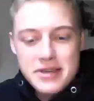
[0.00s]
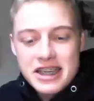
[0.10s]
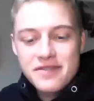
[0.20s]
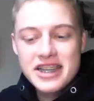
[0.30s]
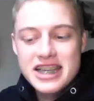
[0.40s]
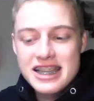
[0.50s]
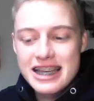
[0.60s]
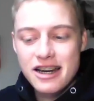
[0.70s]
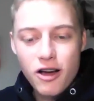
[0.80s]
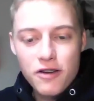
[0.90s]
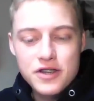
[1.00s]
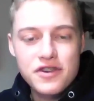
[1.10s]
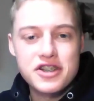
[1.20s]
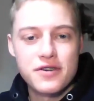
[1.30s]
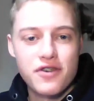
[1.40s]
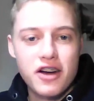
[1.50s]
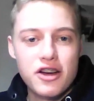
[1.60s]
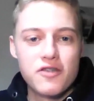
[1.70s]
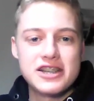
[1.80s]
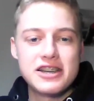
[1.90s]
speaking of eating, then after you finish your
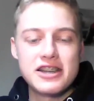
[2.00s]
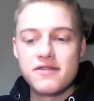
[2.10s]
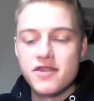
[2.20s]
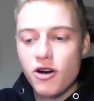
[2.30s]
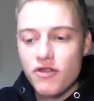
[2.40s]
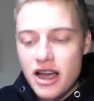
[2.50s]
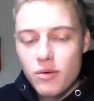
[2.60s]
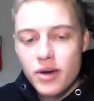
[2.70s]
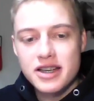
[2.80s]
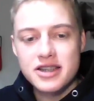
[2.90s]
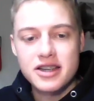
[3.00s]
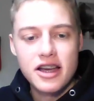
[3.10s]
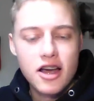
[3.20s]
fight, obviously cut all that weight.